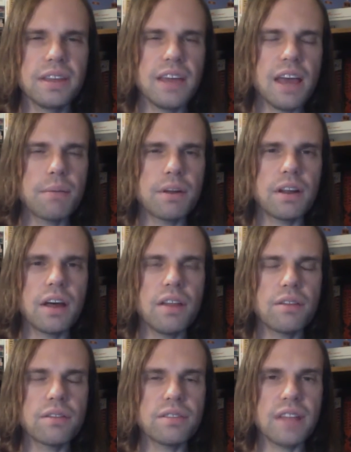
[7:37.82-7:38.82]
yeah, but
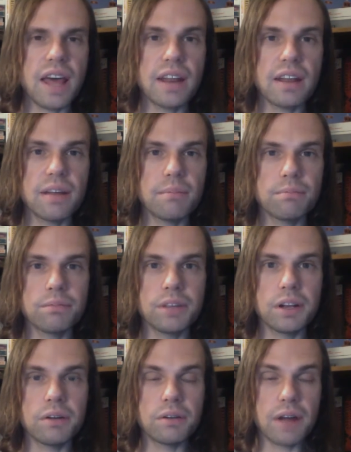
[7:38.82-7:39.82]
other than that,
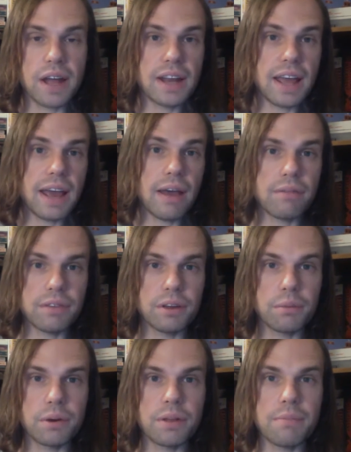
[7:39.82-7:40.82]
right now I
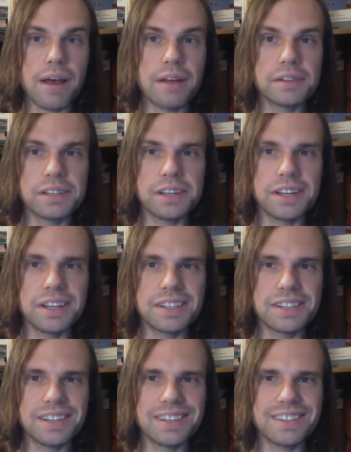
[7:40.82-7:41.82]
feel pretty bouncy, and
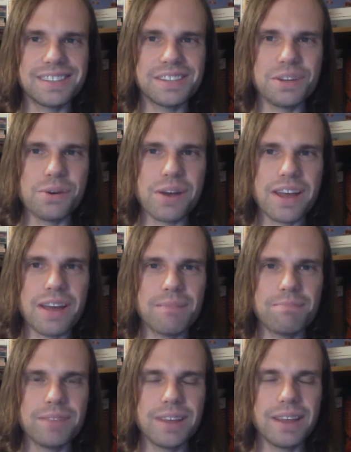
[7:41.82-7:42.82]
it's 2
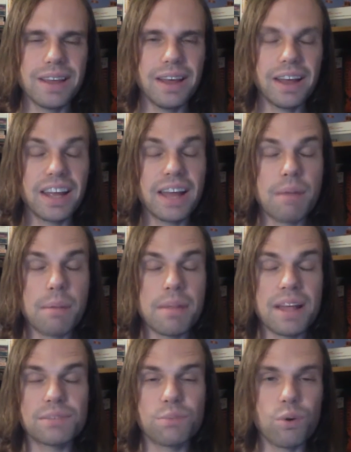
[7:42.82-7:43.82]
a.m. Again, maybe
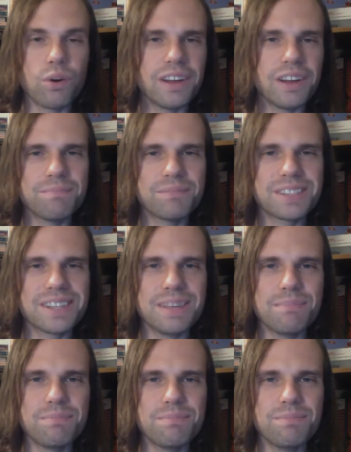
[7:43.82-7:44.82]
that's more a
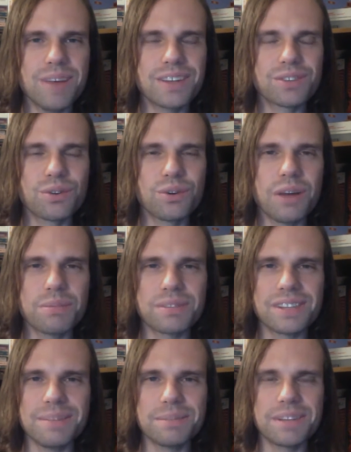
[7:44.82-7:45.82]
screwed up
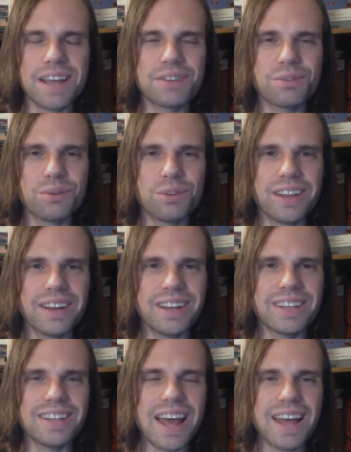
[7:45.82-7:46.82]
sleep schedule than
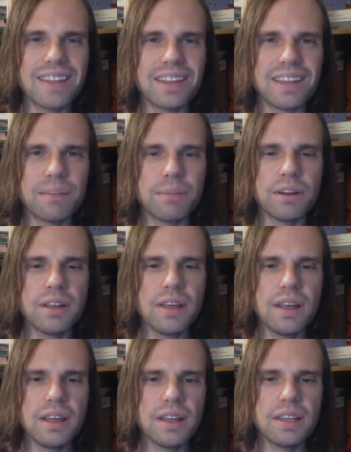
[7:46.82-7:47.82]
a diet thing. But
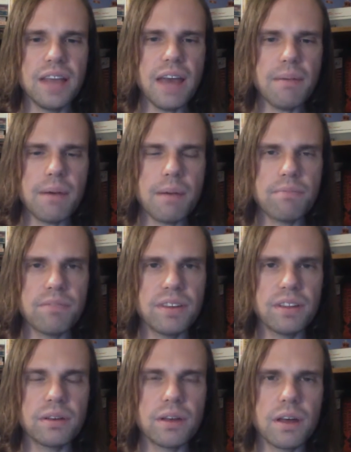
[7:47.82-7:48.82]
yeah, I'm
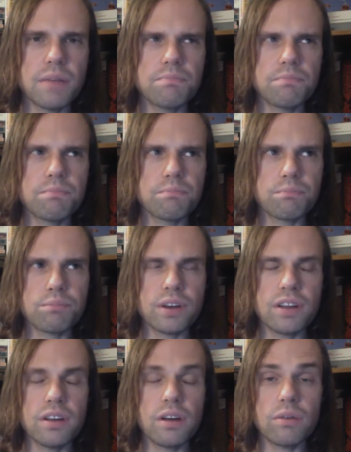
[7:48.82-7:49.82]
feeling
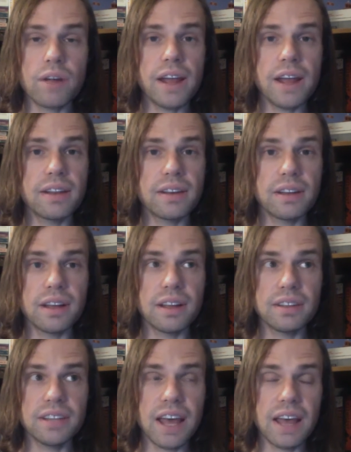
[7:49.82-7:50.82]
pretty all right,
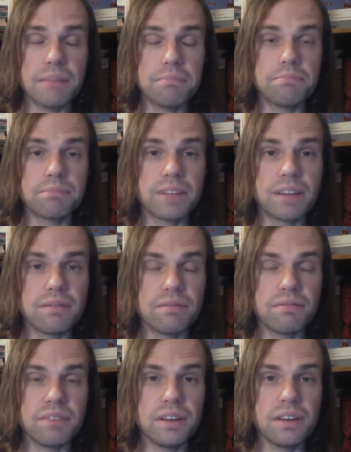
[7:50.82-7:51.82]
and yeah, I can
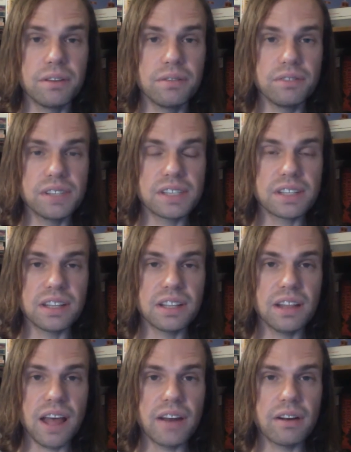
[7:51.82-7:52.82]
feel physically
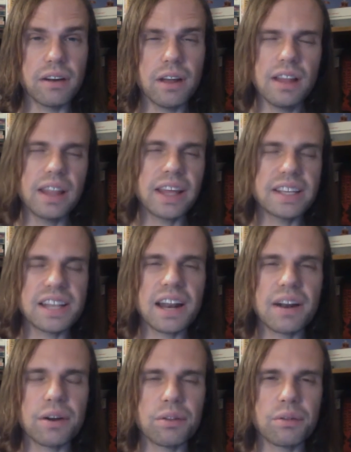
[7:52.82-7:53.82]
lighter. Like I said,
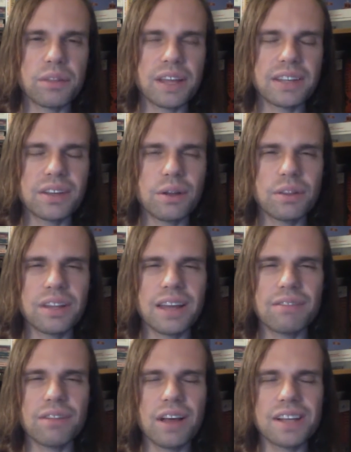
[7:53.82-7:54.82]
I don't think
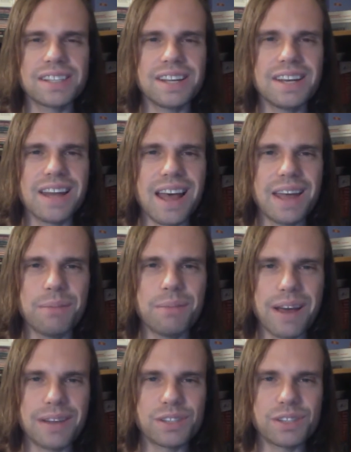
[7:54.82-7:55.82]
I've lost 9
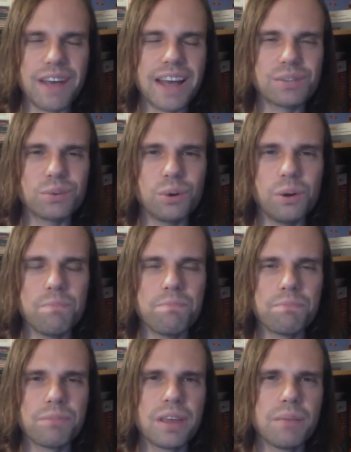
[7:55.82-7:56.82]
pounds of actual
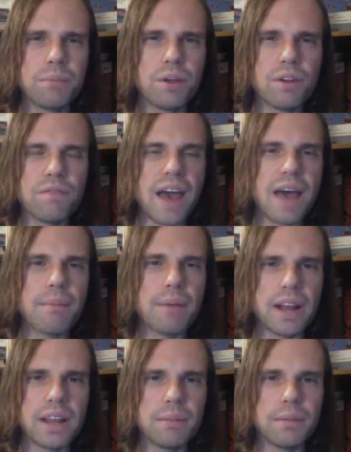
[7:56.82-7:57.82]
pure fat
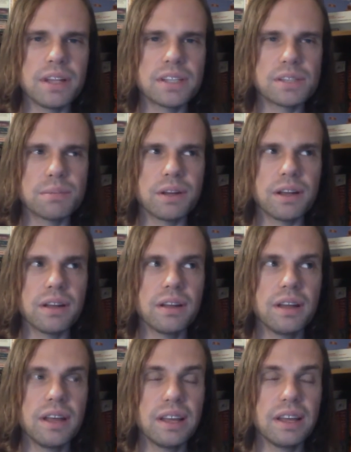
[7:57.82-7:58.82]
by any means. But
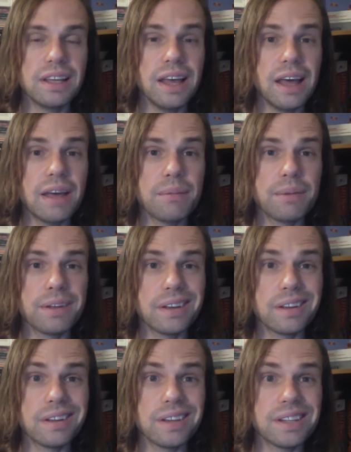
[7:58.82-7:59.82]
yeah, I mean,
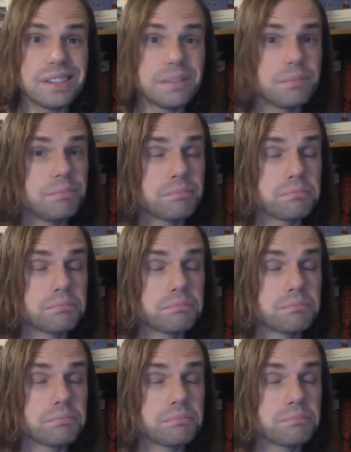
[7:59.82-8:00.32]
that's a